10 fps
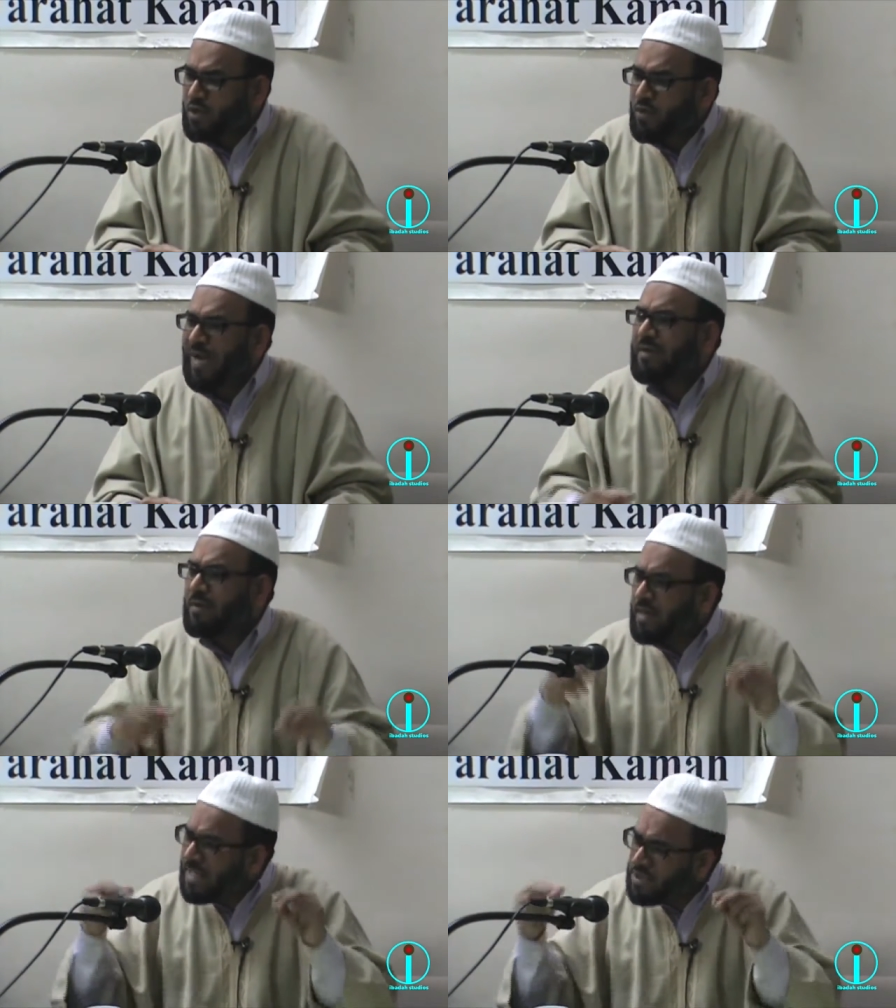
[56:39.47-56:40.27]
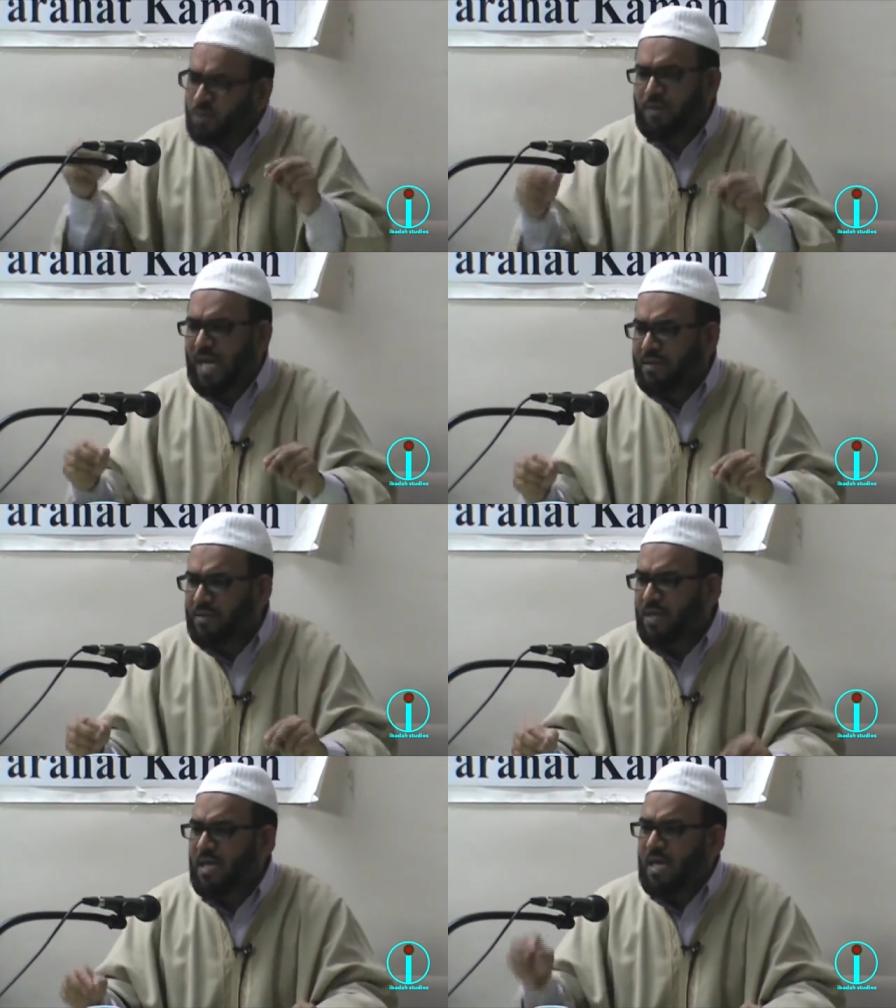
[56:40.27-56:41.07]
So at the least do that.
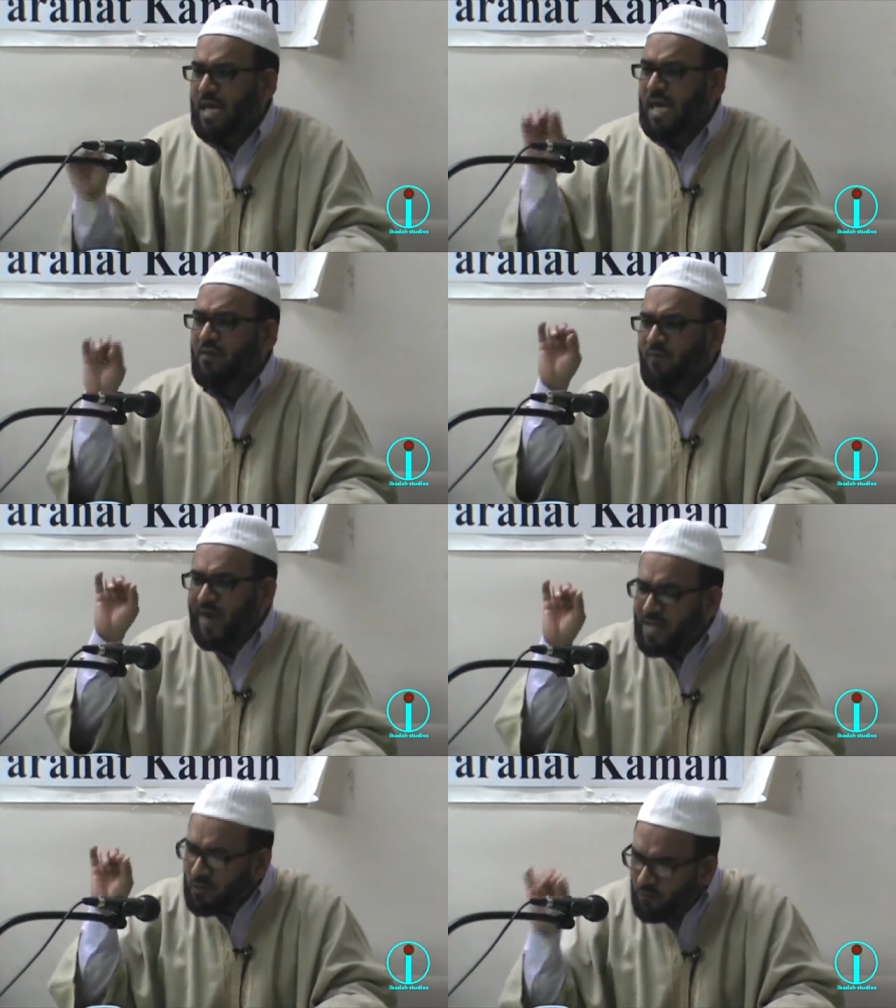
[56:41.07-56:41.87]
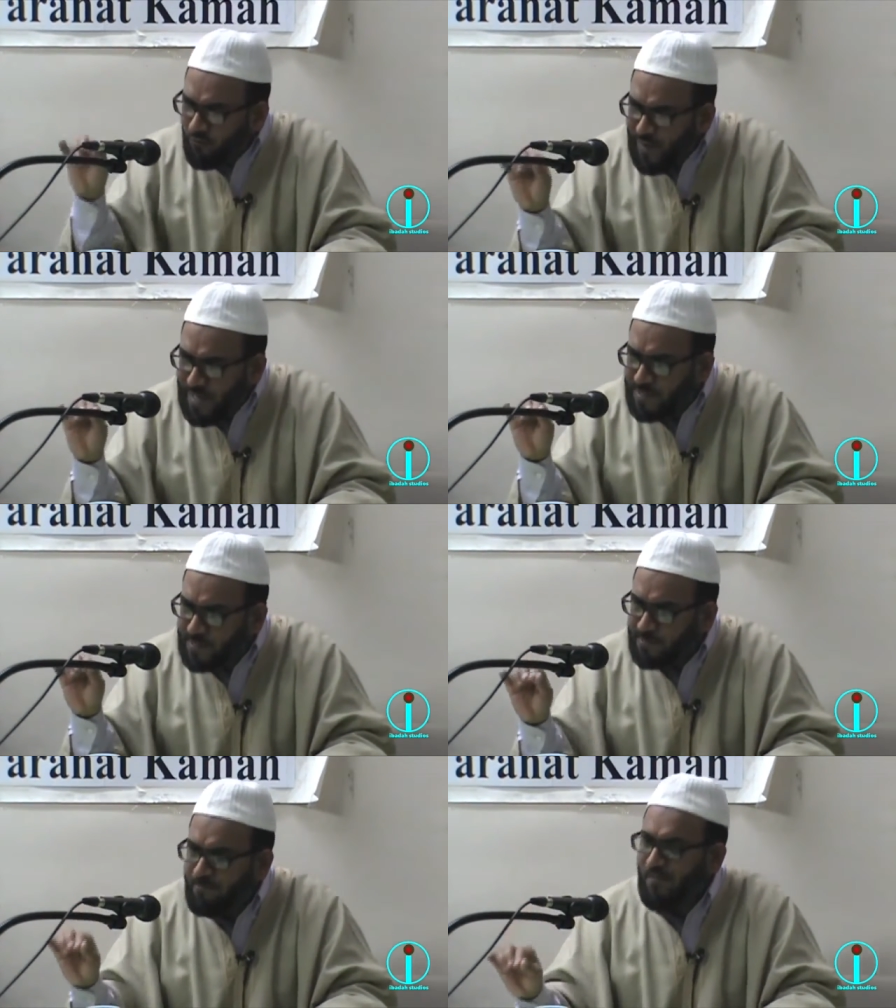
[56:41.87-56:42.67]
And find good
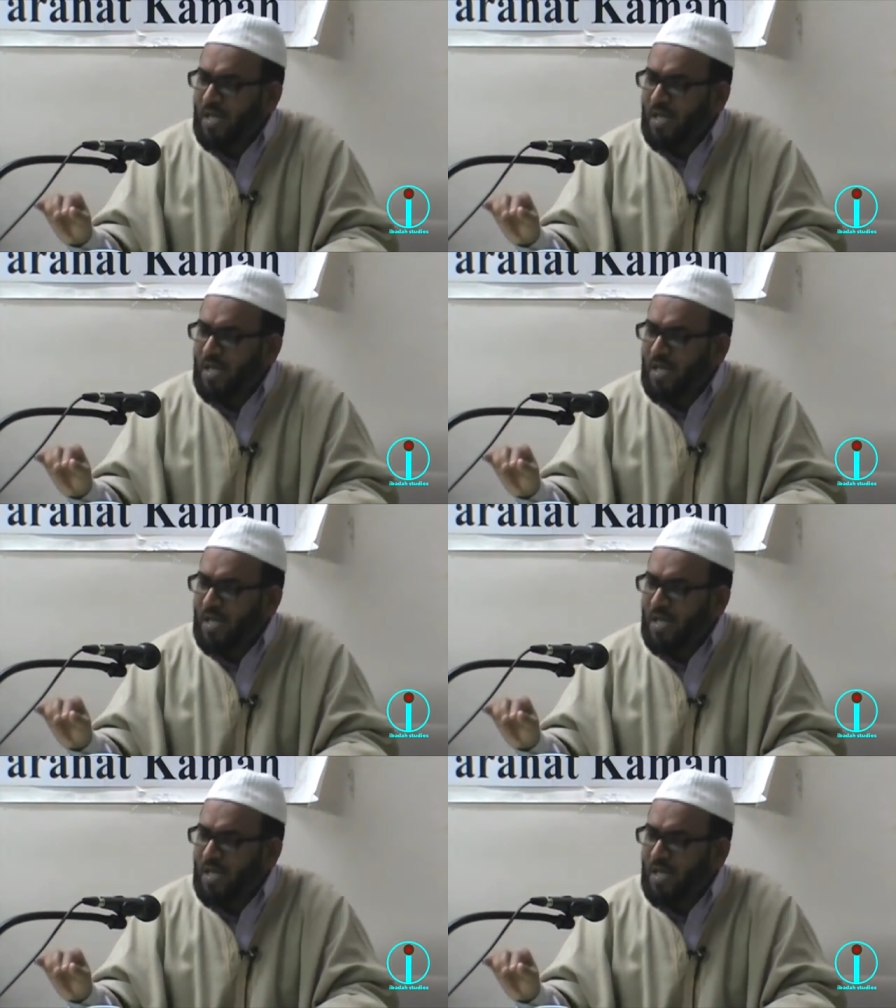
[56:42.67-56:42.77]
friends.